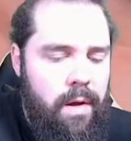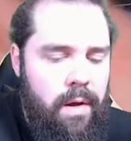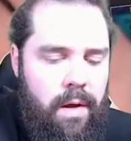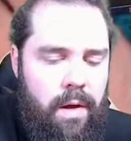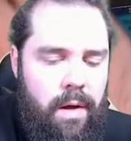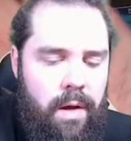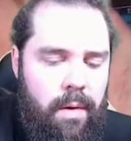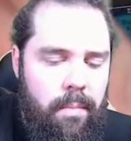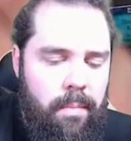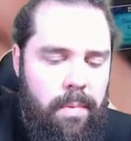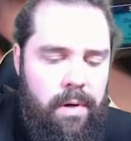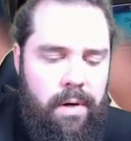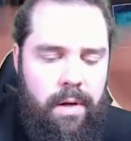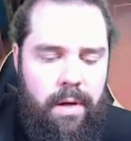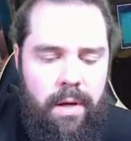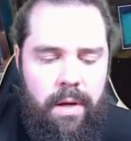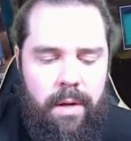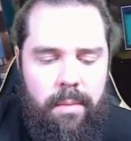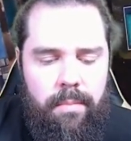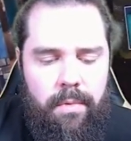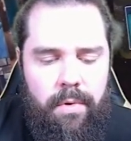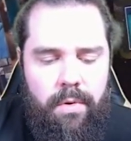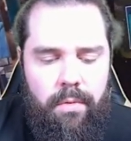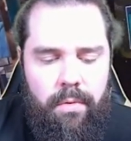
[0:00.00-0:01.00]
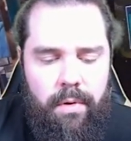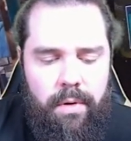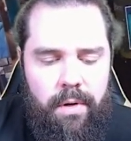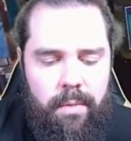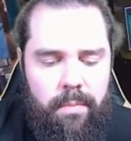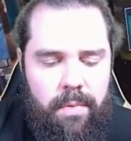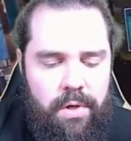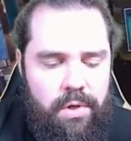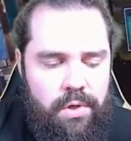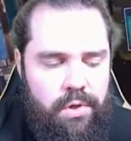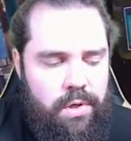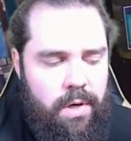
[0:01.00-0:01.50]
but I'm going to
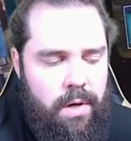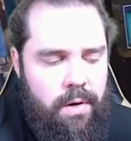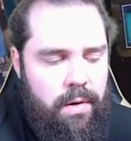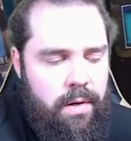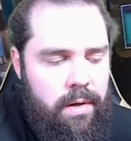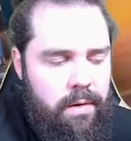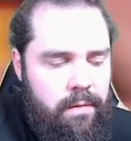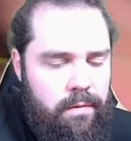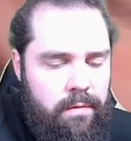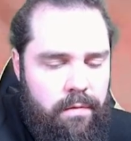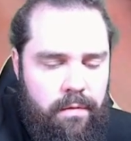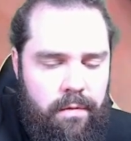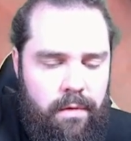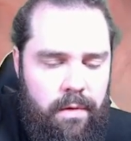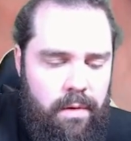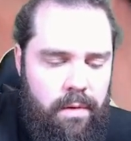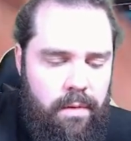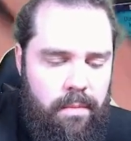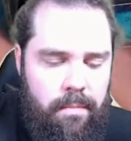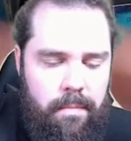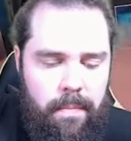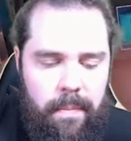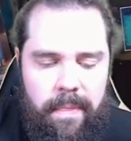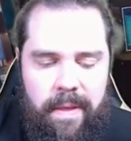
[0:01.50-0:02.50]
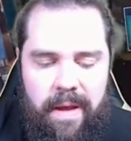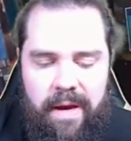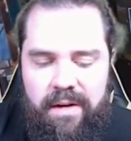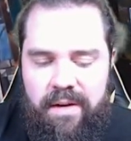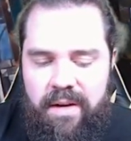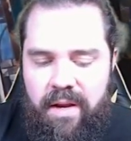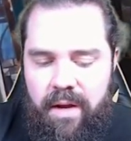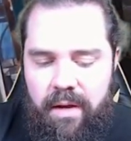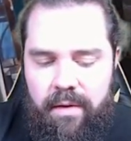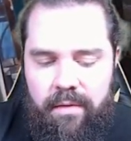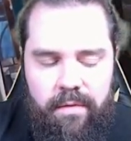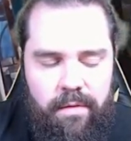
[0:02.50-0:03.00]
be sharing some deck
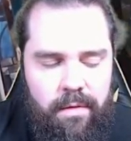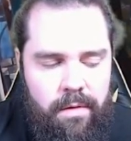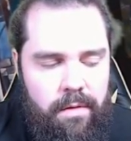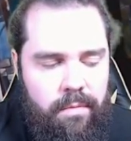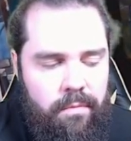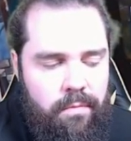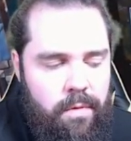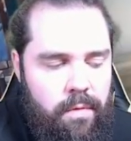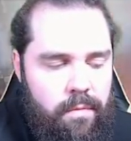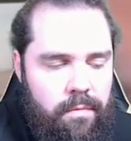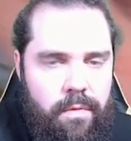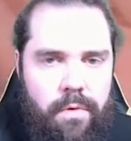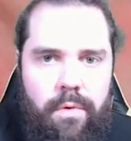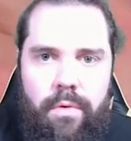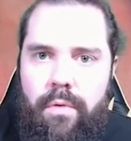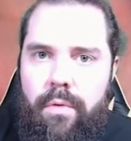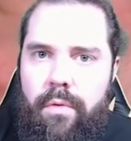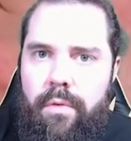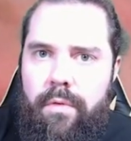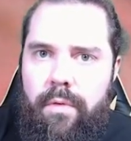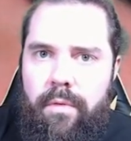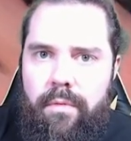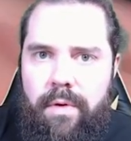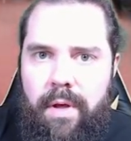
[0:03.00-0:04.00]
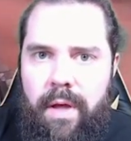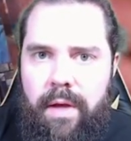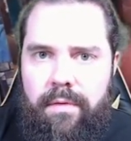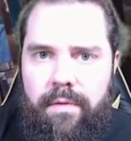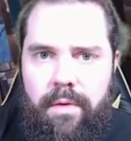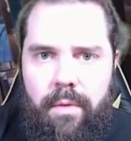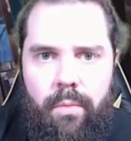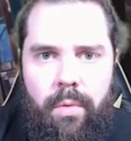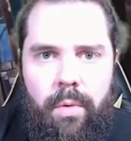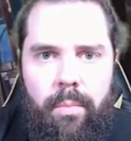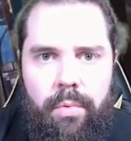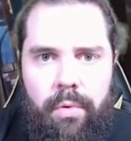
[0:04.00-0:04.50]
techs and reviews of decks
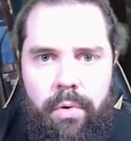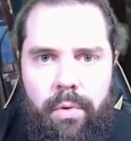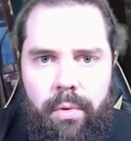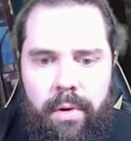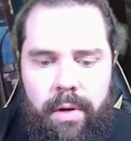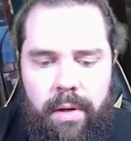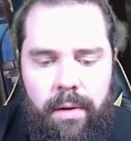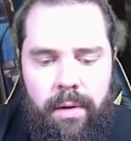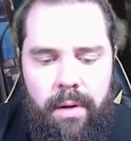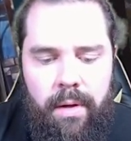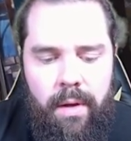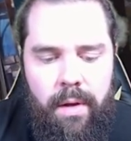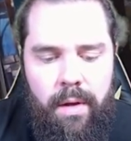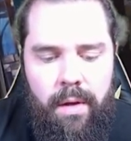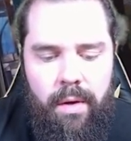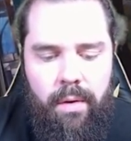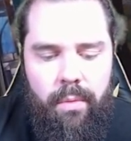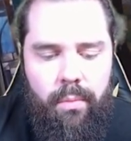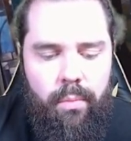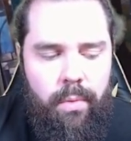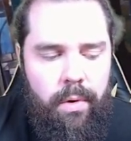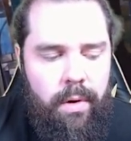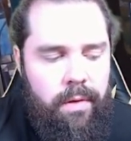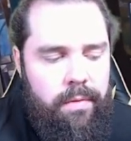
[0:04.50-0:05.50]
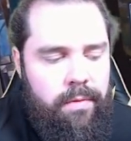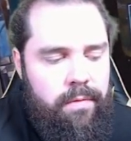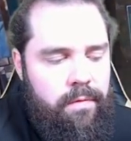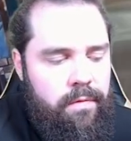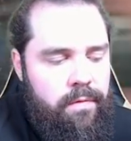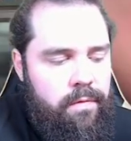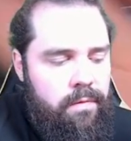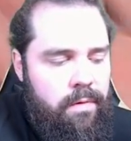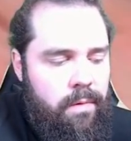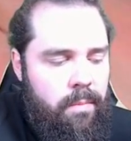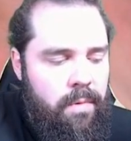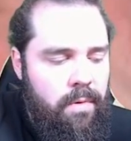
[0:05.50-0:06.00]
that we're brewing with
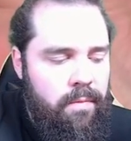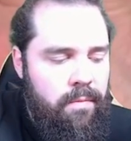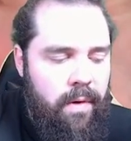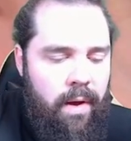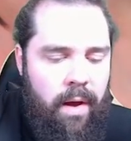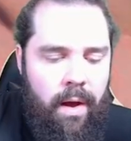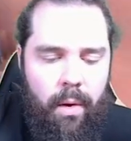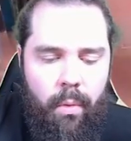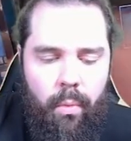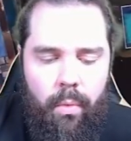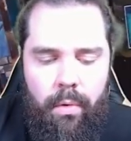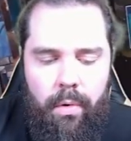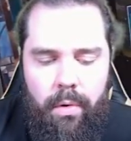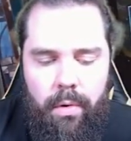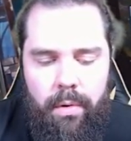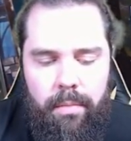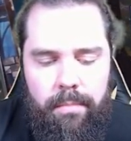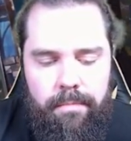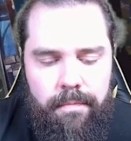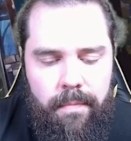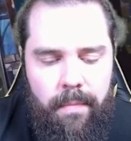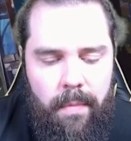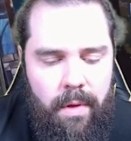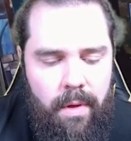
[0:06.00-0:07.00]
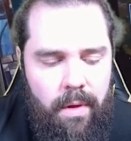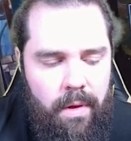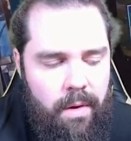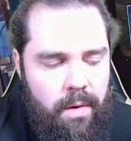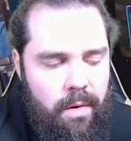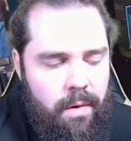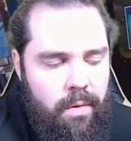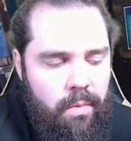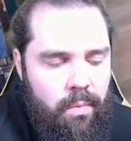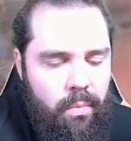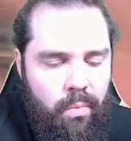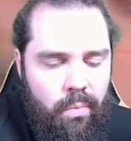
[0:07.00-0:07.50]
some of our
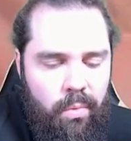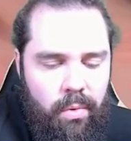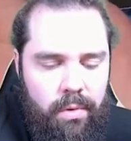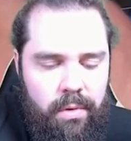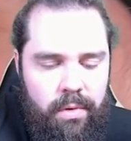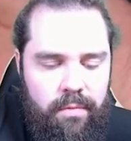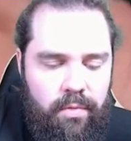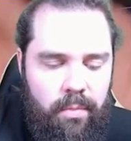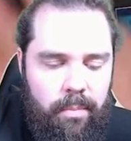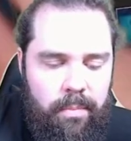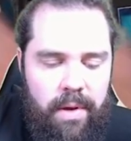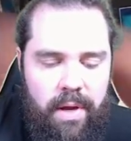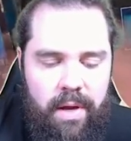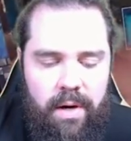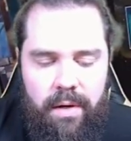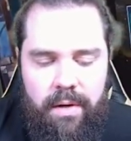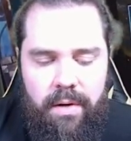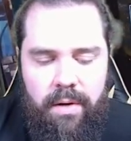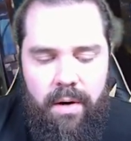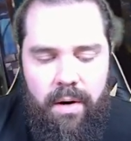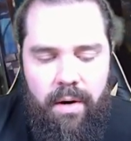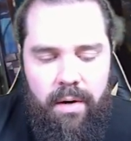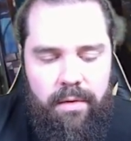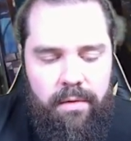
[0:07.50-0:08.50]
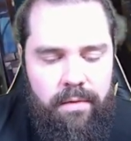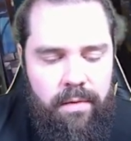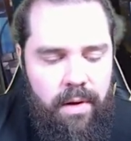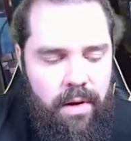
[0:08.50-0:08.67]
wonderful beta cards.